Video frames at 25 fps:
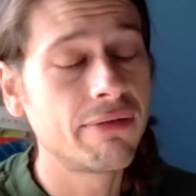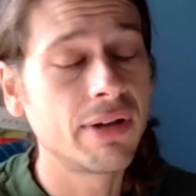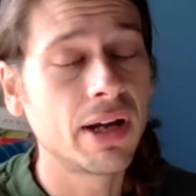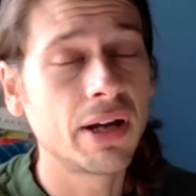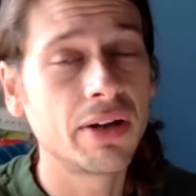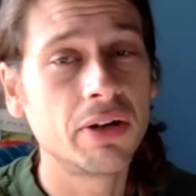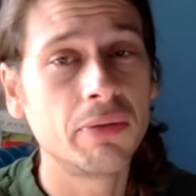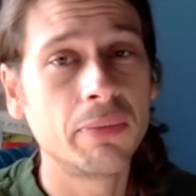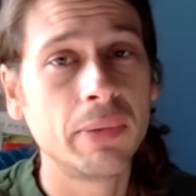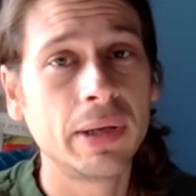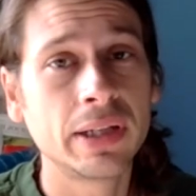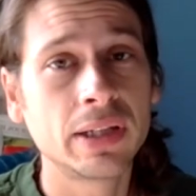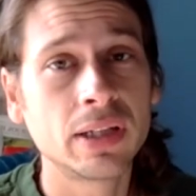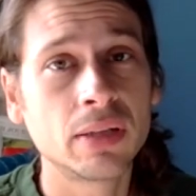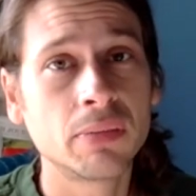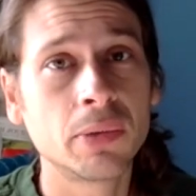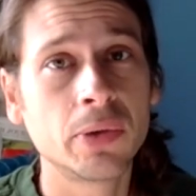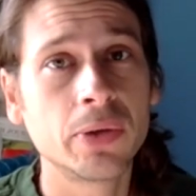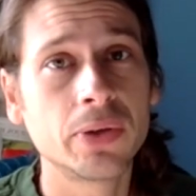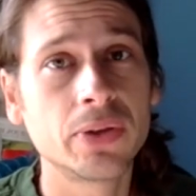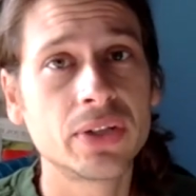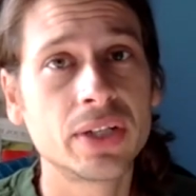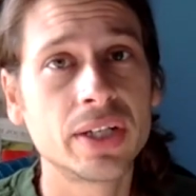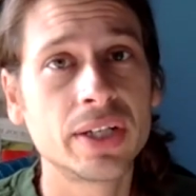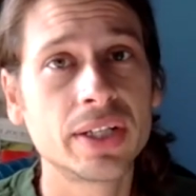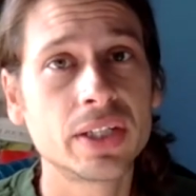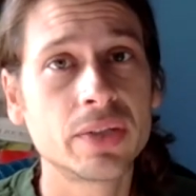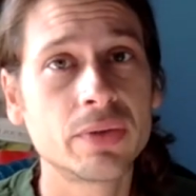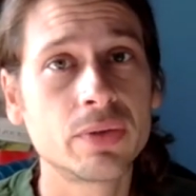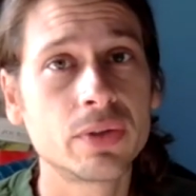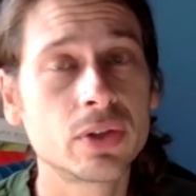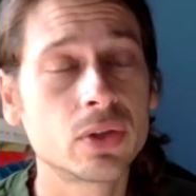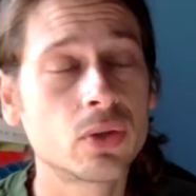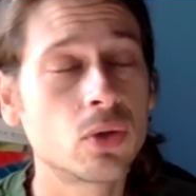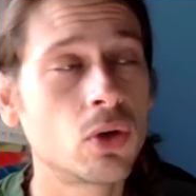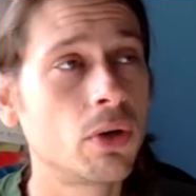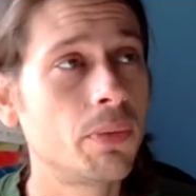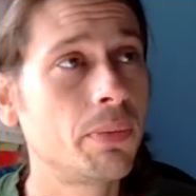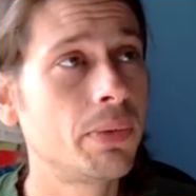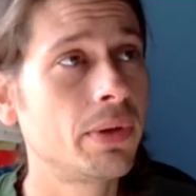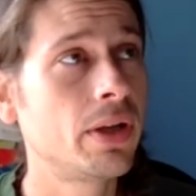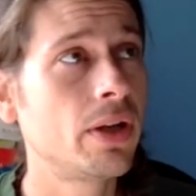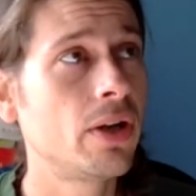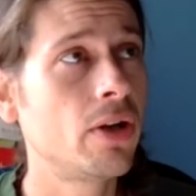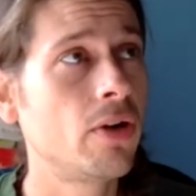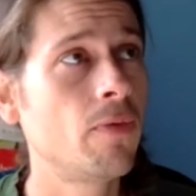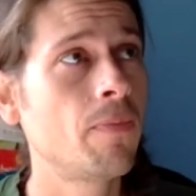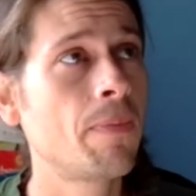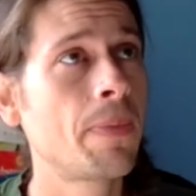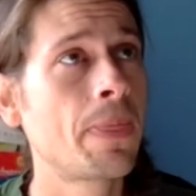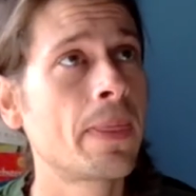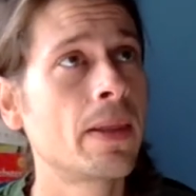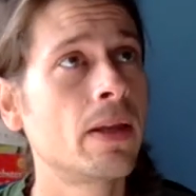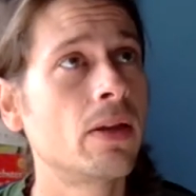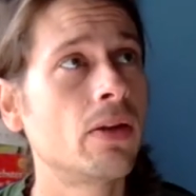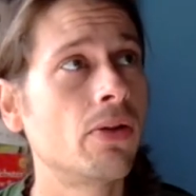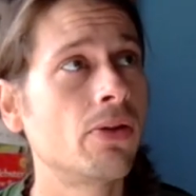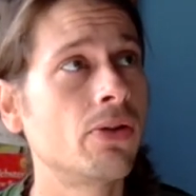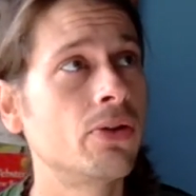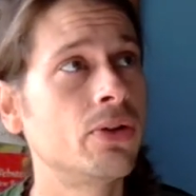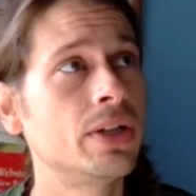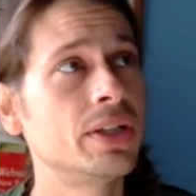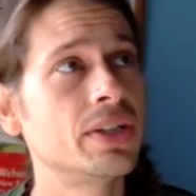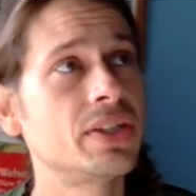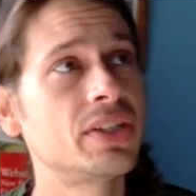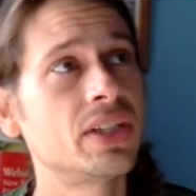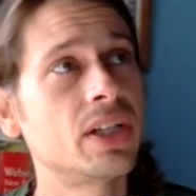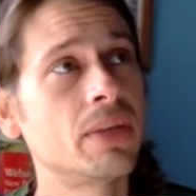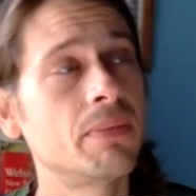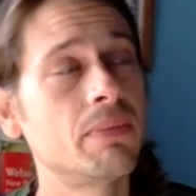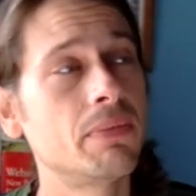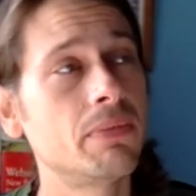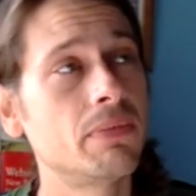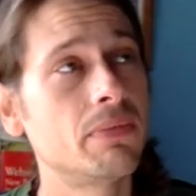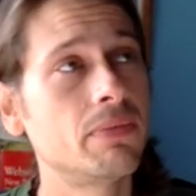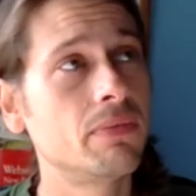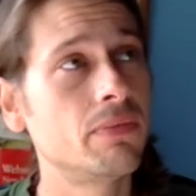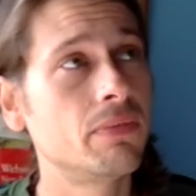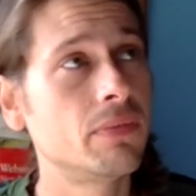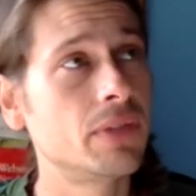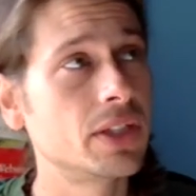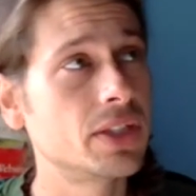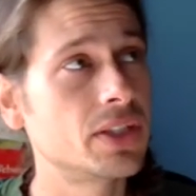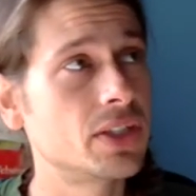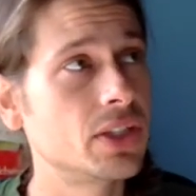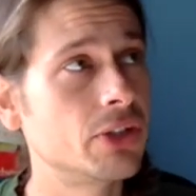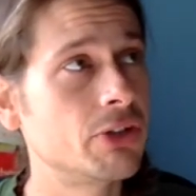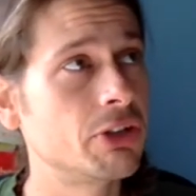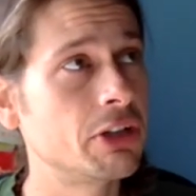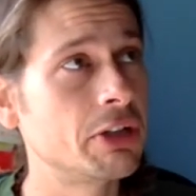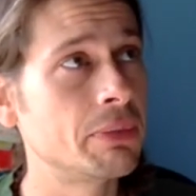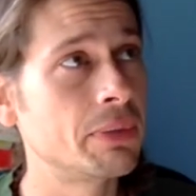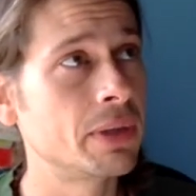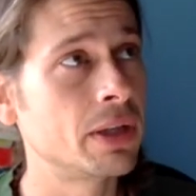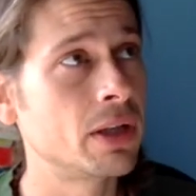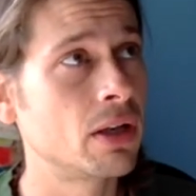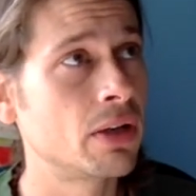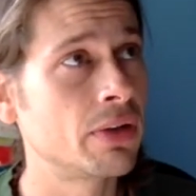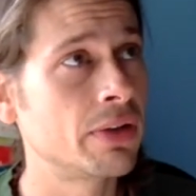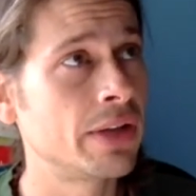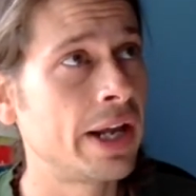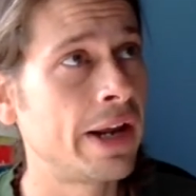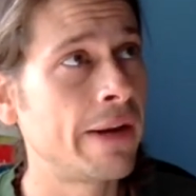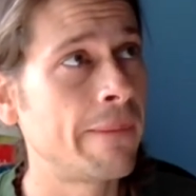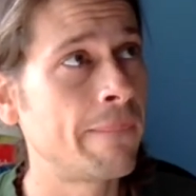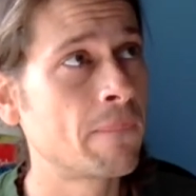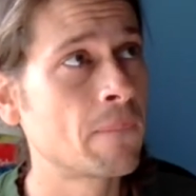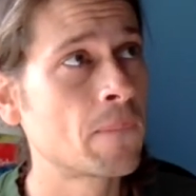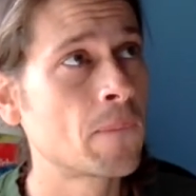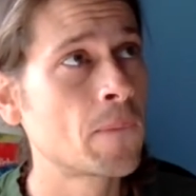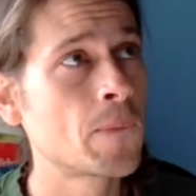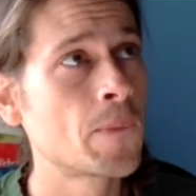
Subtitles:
found to make the most sense for Scorpio, though there is some disagreement on that.